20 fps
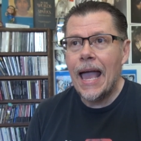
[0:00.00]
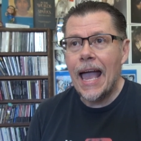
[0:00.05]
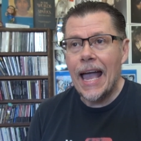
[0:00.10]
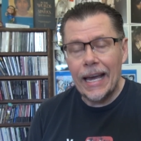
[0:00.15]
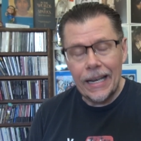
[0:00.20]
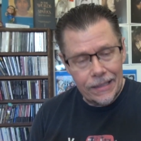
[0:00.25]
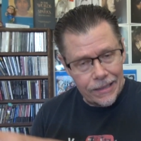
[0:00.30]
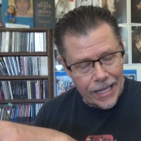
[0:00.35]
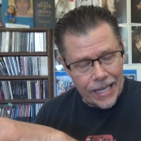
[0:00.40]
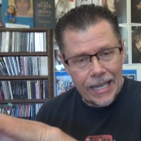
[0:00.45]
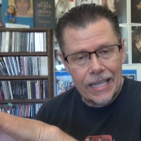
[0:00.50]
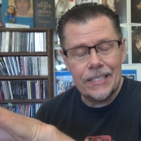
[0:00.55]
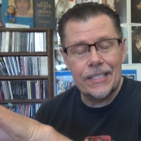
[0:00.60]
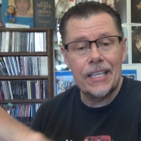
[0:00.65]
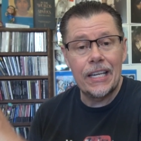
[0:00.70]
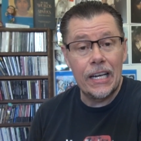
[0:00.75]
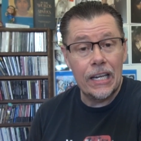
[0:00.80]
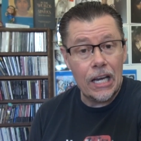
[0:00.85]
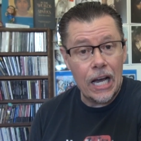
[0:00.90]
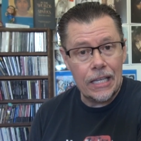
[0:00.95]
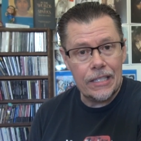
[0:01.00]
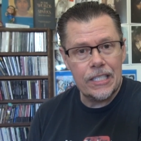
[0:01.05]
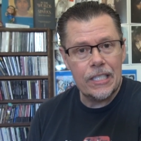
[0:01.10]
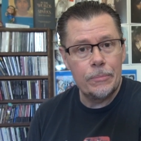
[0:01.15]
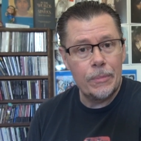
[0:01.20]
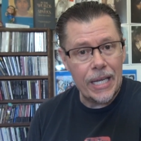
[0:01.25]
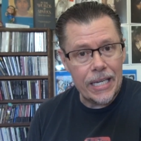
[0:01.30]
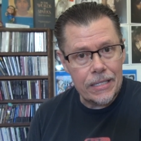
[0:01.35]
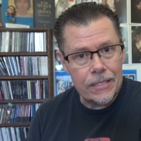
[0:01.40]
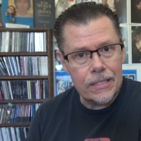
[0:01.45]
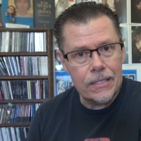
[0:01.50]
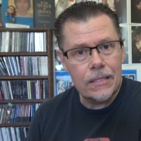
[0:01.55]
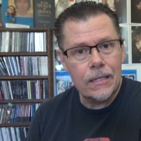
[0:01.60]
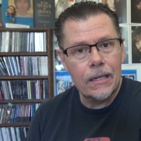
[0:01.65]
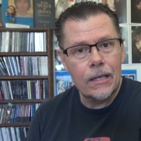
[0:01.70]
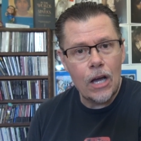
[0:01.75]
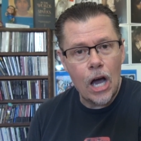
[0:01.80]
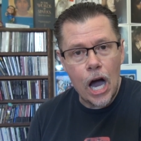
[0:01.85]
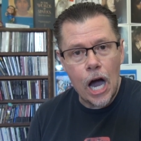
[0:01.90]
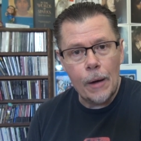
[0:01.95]
and like I said, I got some
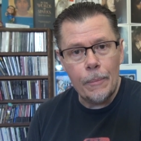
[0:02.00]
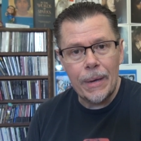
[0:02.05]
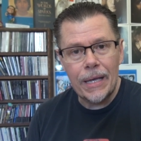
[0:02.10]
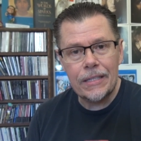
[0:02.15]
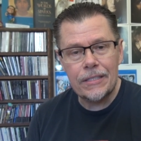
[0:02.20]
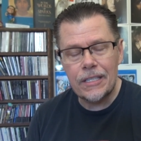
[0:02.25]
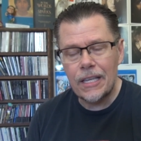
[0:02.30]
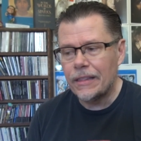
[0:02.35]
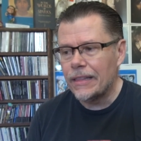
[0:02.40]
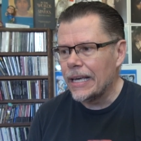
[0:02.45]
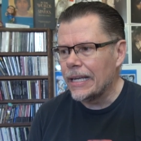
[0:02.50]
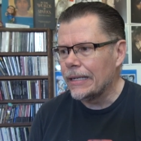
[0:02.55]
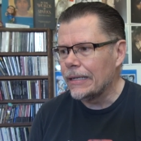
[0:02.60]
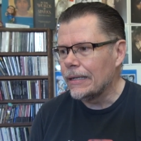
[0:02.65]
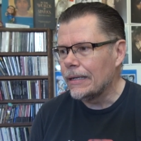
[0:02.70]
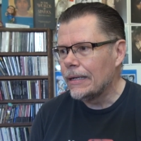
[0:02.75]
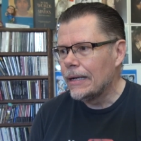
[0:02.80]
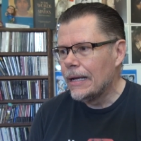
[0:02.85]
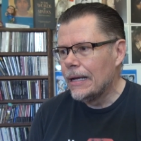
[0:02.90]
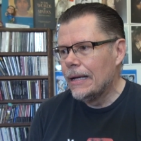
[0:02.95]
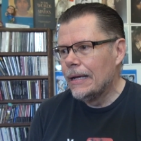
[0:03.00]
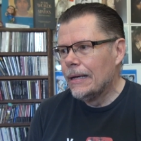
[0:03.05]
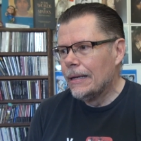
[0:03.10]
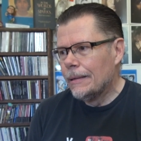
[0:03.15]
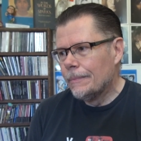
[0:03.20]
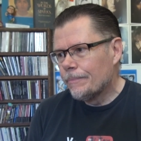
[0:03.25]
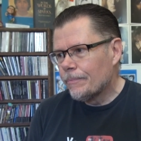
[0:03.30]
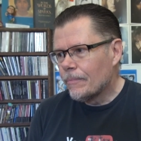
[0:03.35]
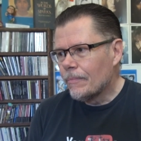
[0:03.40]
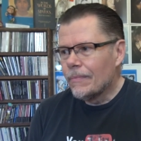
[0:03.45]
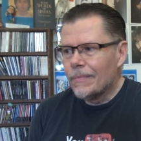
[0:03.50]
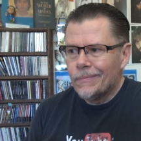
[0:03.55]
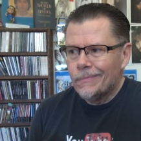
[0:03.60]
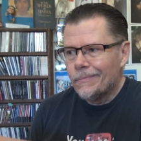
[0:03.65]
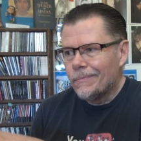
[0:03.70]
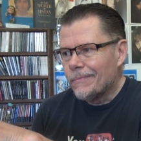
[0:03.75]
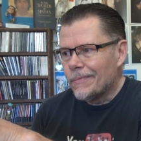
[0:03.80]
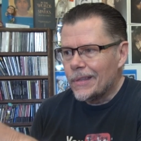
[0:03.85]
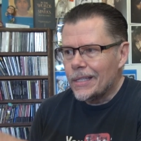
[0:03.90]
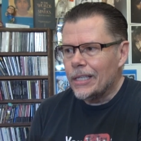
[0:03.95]
nice comments, and then,
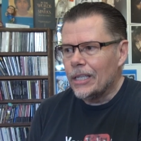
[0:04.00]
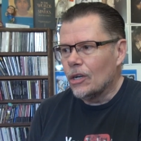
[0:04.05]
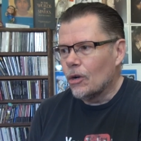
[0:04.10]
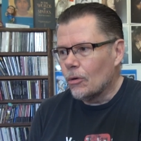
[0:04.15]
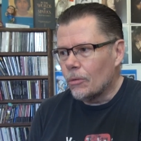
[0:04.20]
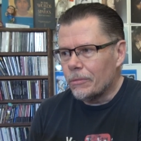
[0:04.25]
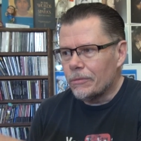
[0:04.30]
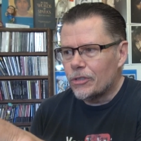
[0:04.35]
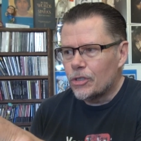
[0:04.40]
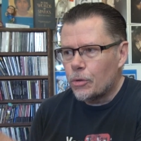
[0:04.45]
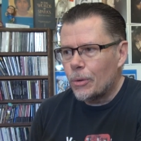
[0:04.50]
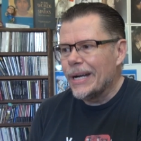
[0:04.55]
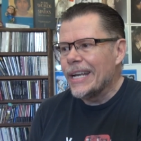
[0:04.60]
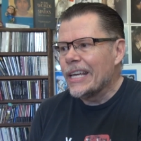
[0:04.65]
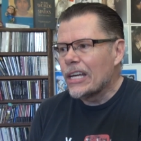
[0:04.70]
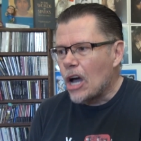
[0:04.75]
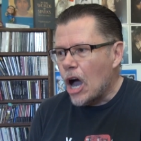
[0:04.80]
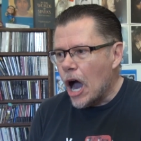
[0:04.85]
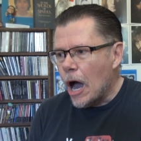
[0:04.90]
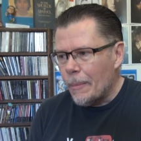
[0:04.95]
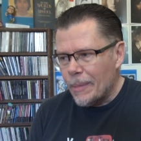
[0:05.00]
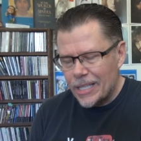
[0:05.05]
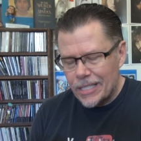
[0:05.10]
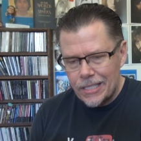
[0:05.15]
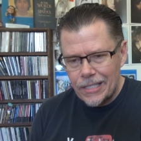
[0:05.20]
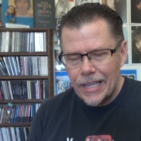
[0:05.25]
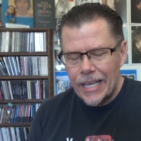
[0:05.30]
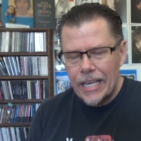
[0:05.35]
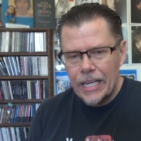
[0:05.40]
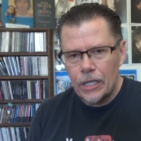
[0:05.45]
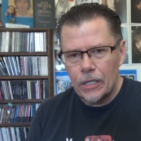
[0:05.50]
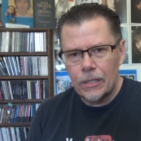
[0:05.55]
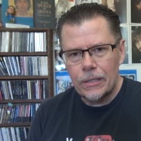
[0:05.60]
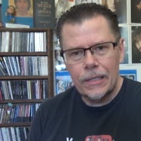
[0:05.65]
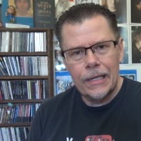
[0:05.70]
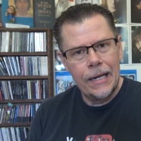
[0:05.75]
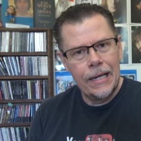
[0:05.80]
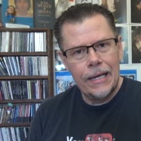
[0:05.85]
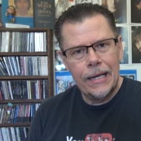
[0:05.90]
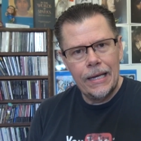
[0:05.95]
you know, 20 comments
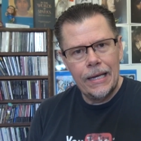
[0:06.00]
later,